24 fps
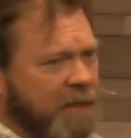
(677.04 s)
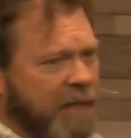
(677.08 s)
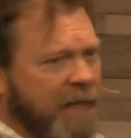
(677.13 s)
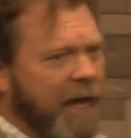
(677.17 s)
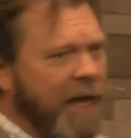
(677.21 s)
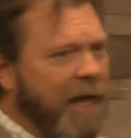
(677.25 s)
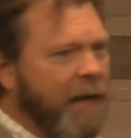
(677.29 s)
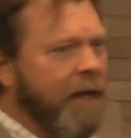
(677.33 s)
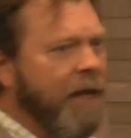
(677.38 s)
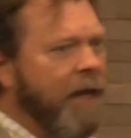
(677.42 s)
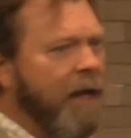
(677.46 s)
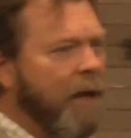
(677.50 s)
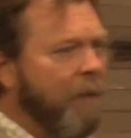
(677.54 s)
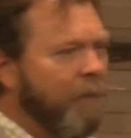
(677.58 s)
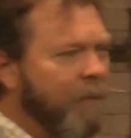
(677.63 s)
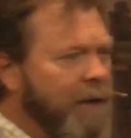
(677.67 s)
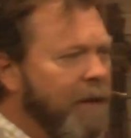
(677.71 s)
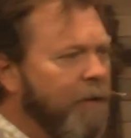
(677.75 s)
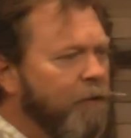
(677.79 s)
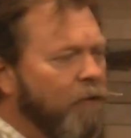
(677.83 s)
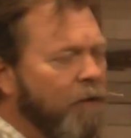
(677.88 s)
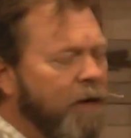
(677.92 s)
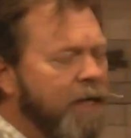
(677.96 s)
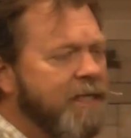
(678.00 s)
that,
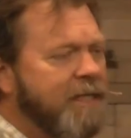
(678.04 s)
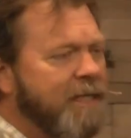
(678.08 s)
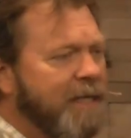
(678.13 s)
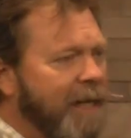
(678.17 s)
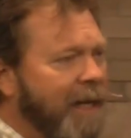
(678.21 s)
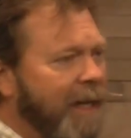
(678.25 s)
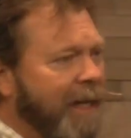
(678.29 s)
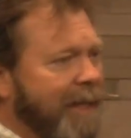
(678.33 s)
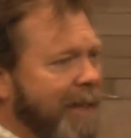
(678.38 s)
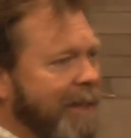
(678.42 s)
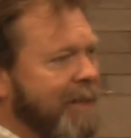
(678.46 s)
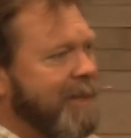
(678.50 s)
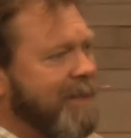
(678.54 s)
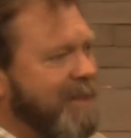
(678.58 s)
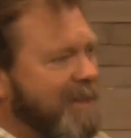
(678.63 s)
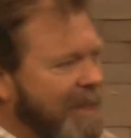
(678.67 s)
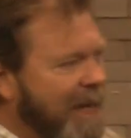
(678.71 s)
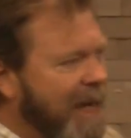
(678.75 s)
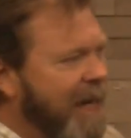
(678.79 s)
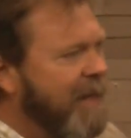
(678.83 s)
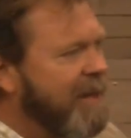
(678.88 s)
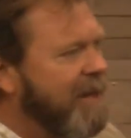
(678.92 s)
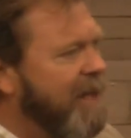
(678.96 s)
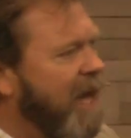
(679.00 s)
but the reason I can
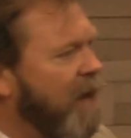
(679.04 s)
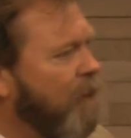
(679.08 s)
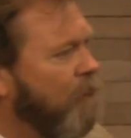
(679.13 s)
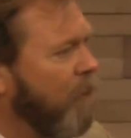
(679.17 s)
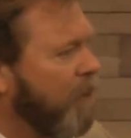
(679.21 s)
say that